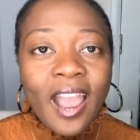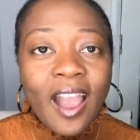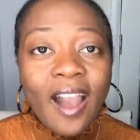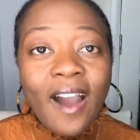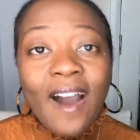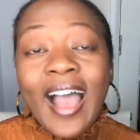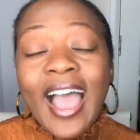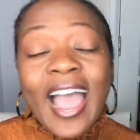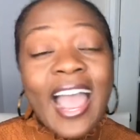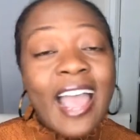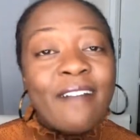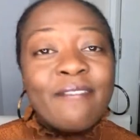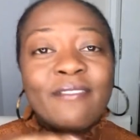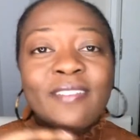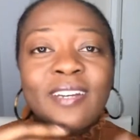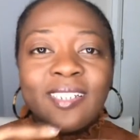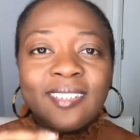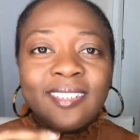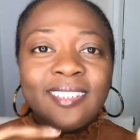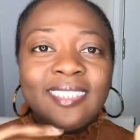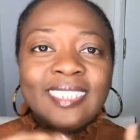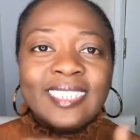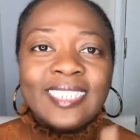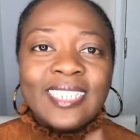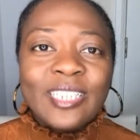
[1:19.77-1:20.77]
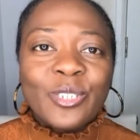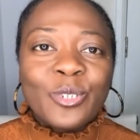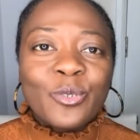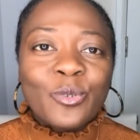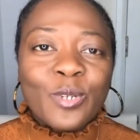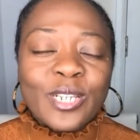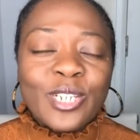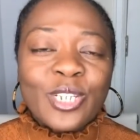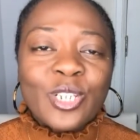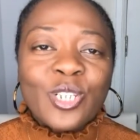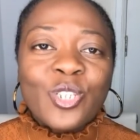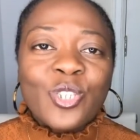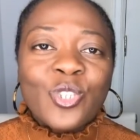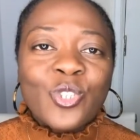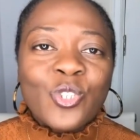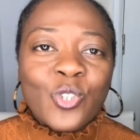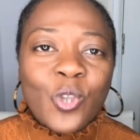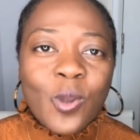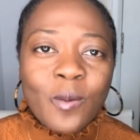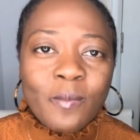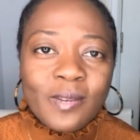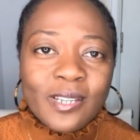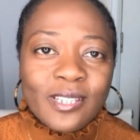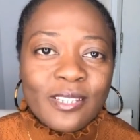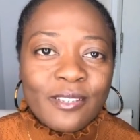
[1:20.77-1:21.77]
I have gotten this question
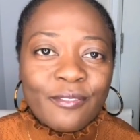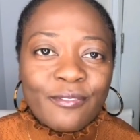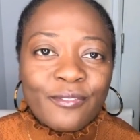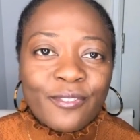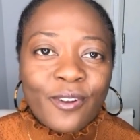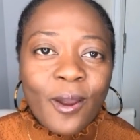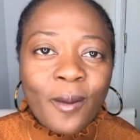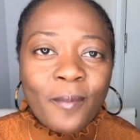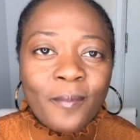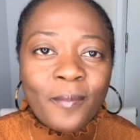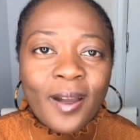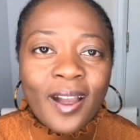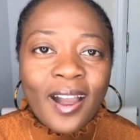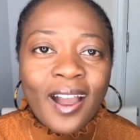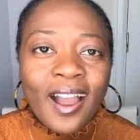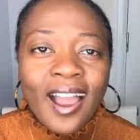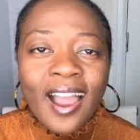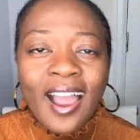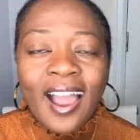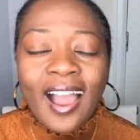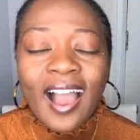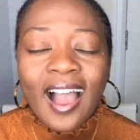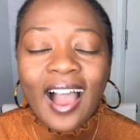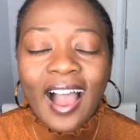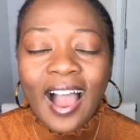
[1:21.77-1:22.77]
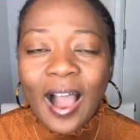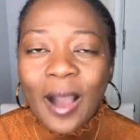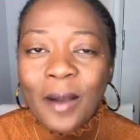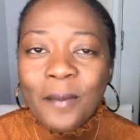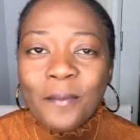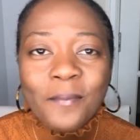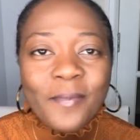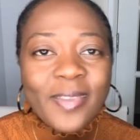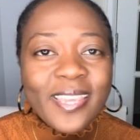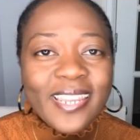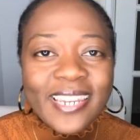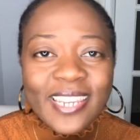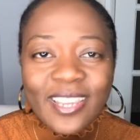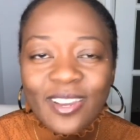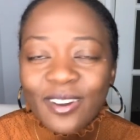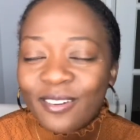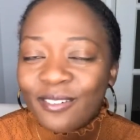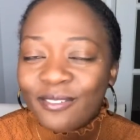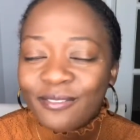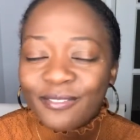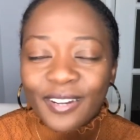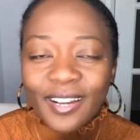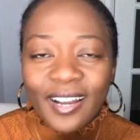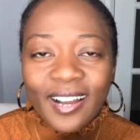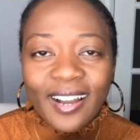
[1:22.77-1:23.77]
so much from many
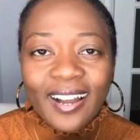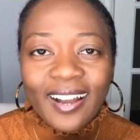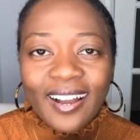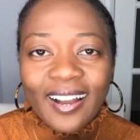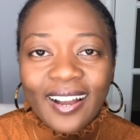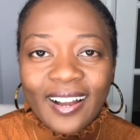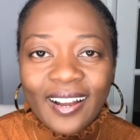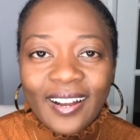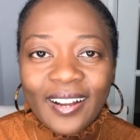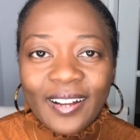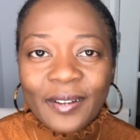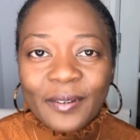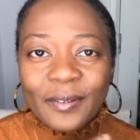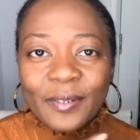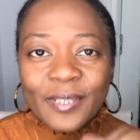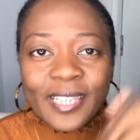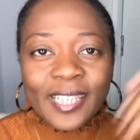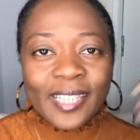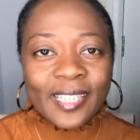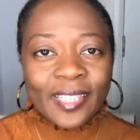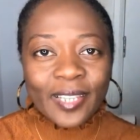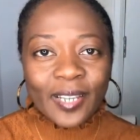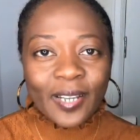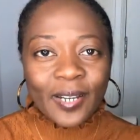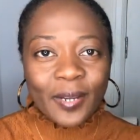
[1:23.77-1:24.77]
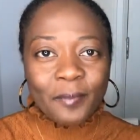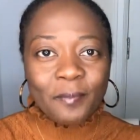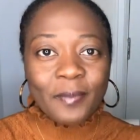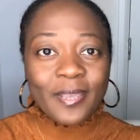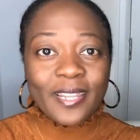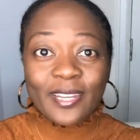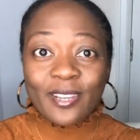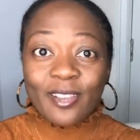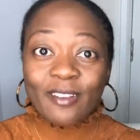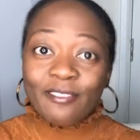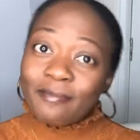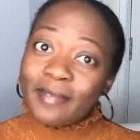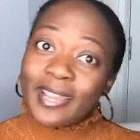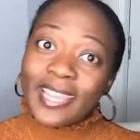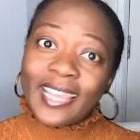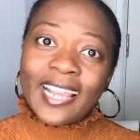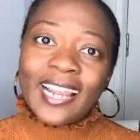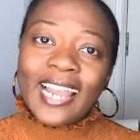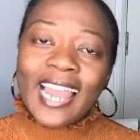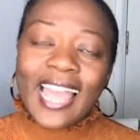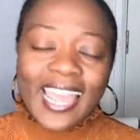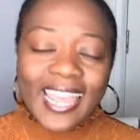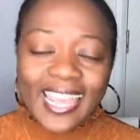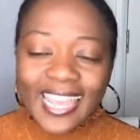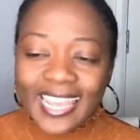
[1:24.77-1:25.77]
of my
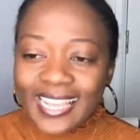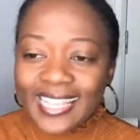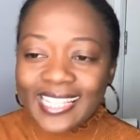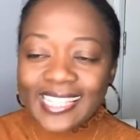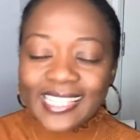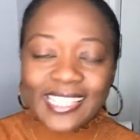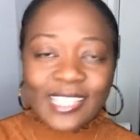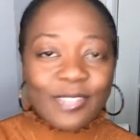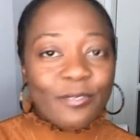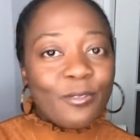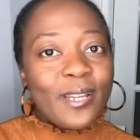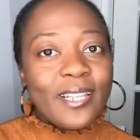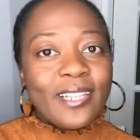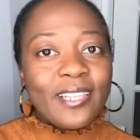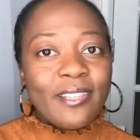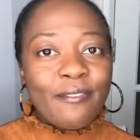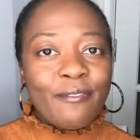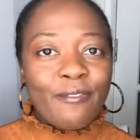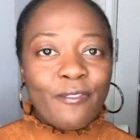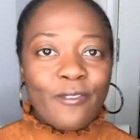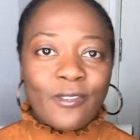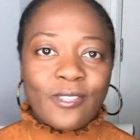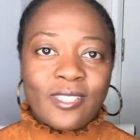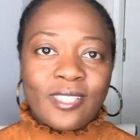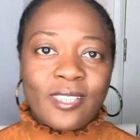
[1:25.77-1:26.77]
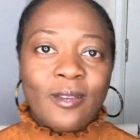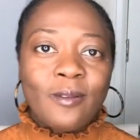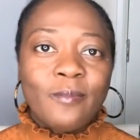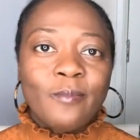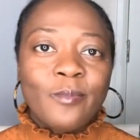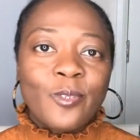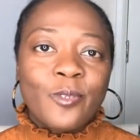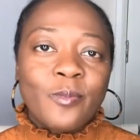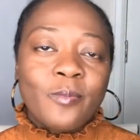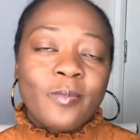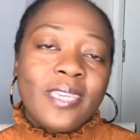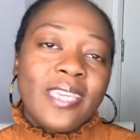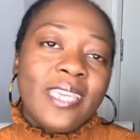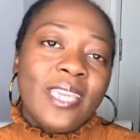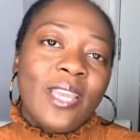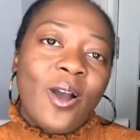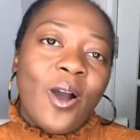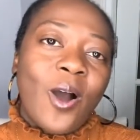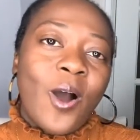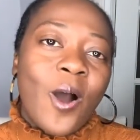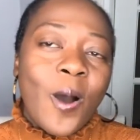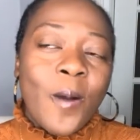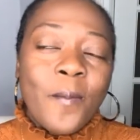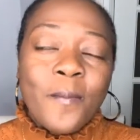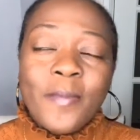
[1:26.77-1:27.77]
clients when they first come to me,
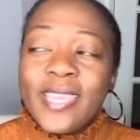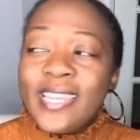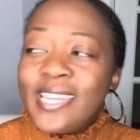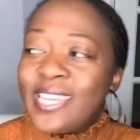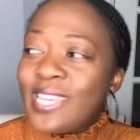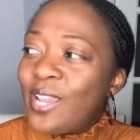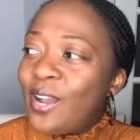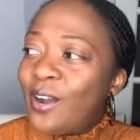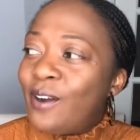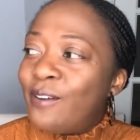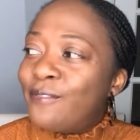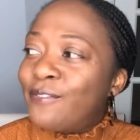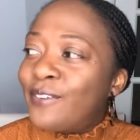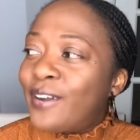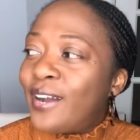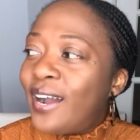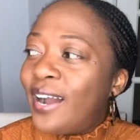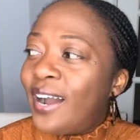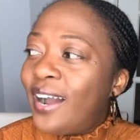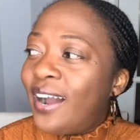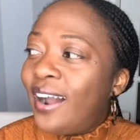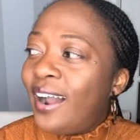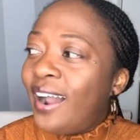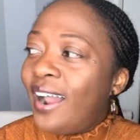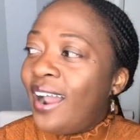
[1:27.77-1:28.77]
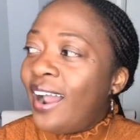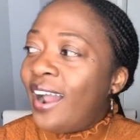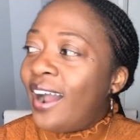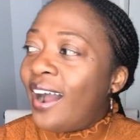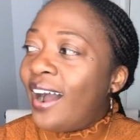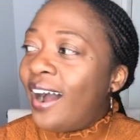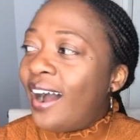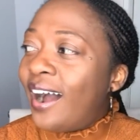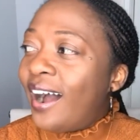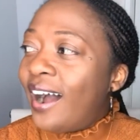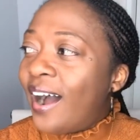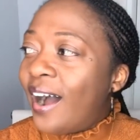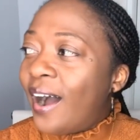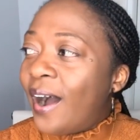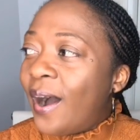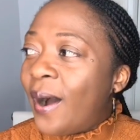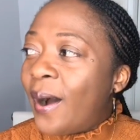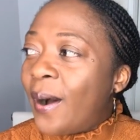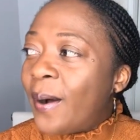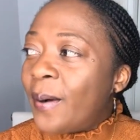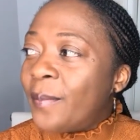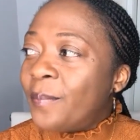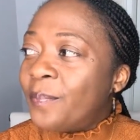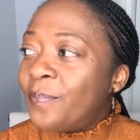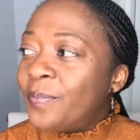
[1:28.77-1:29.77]
or many of
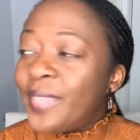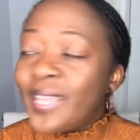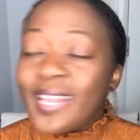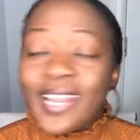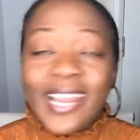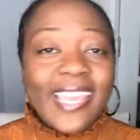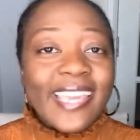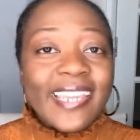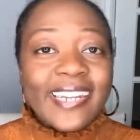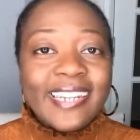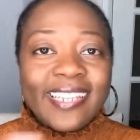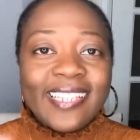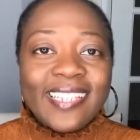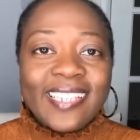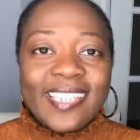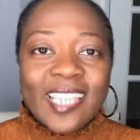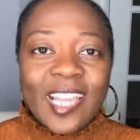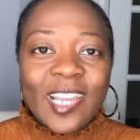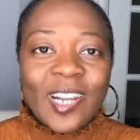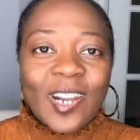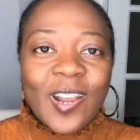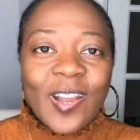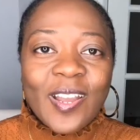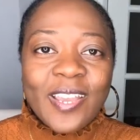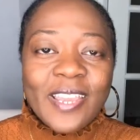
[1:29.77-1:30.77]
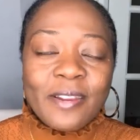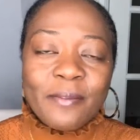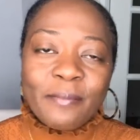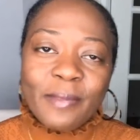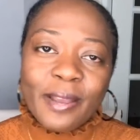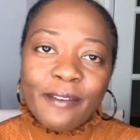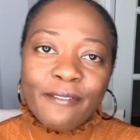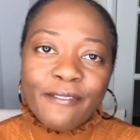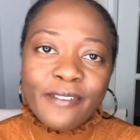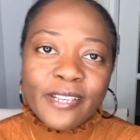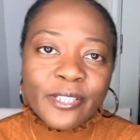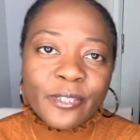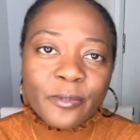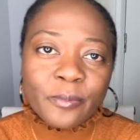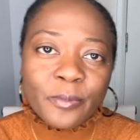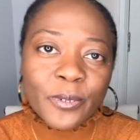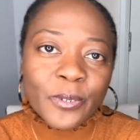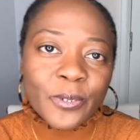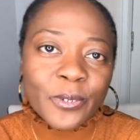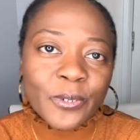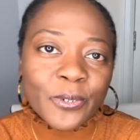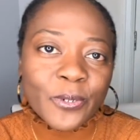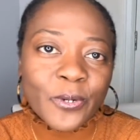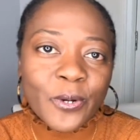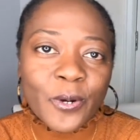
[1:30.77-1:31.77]
the ladies that are in my
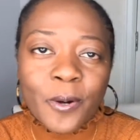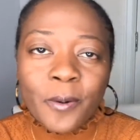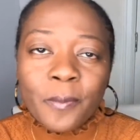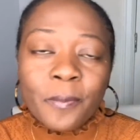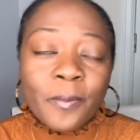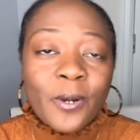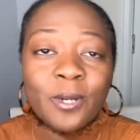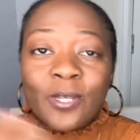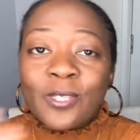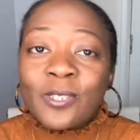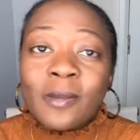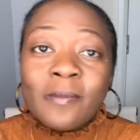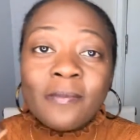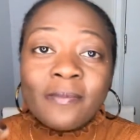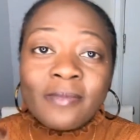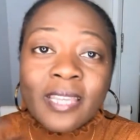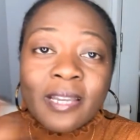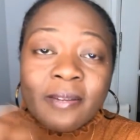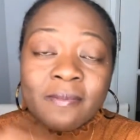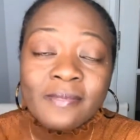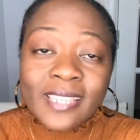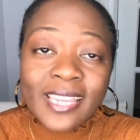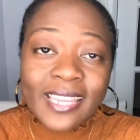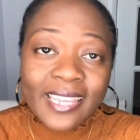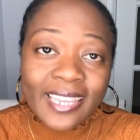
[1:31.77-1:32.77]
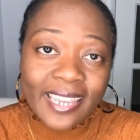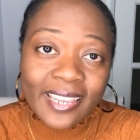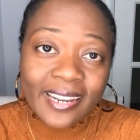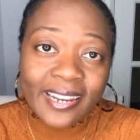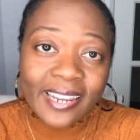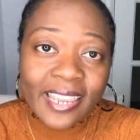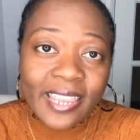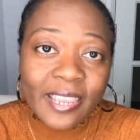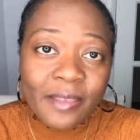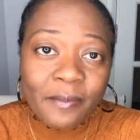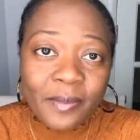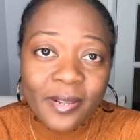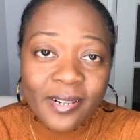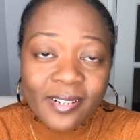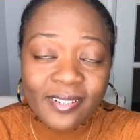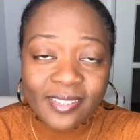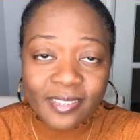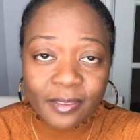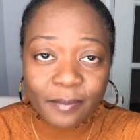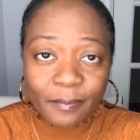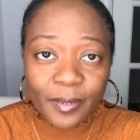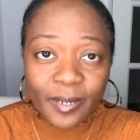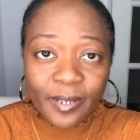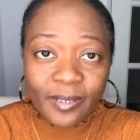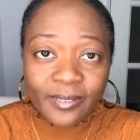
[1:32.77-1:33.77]
Facebook group, or sometimes I get
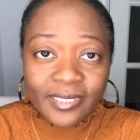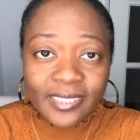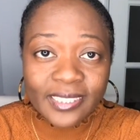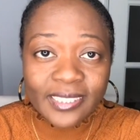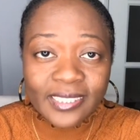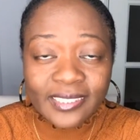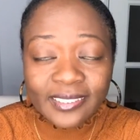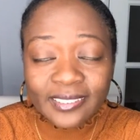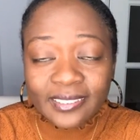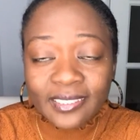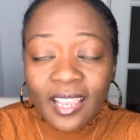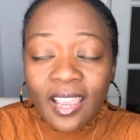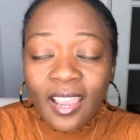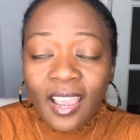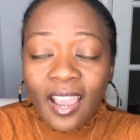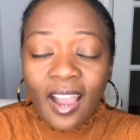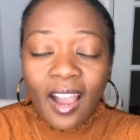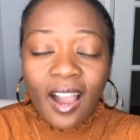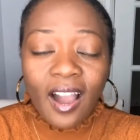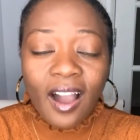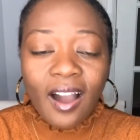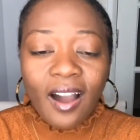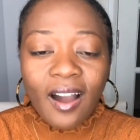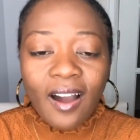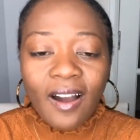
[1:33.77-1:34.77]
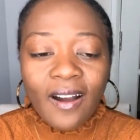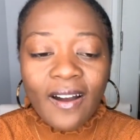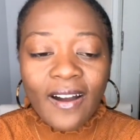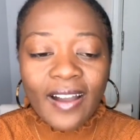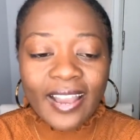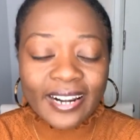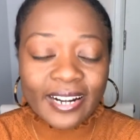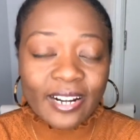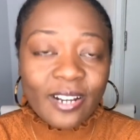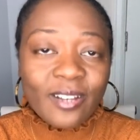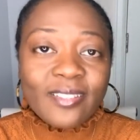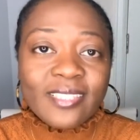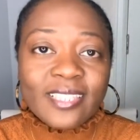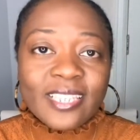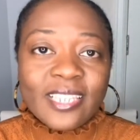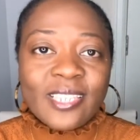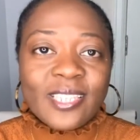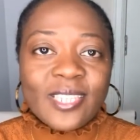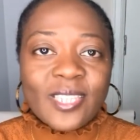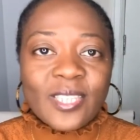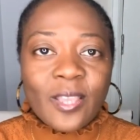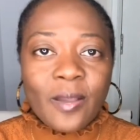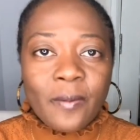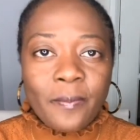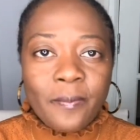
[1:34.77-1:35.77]
emails about this around
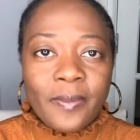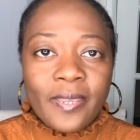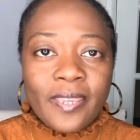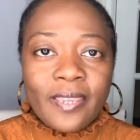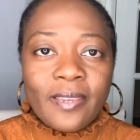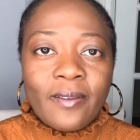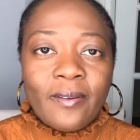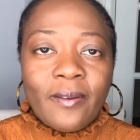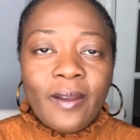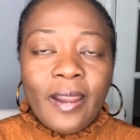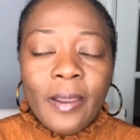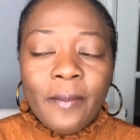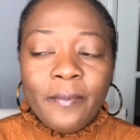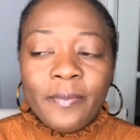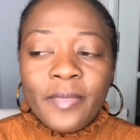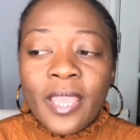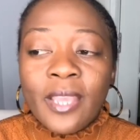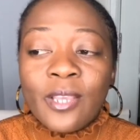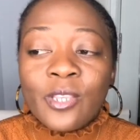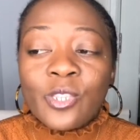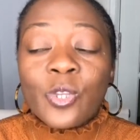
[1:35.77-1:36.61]
this topic, right?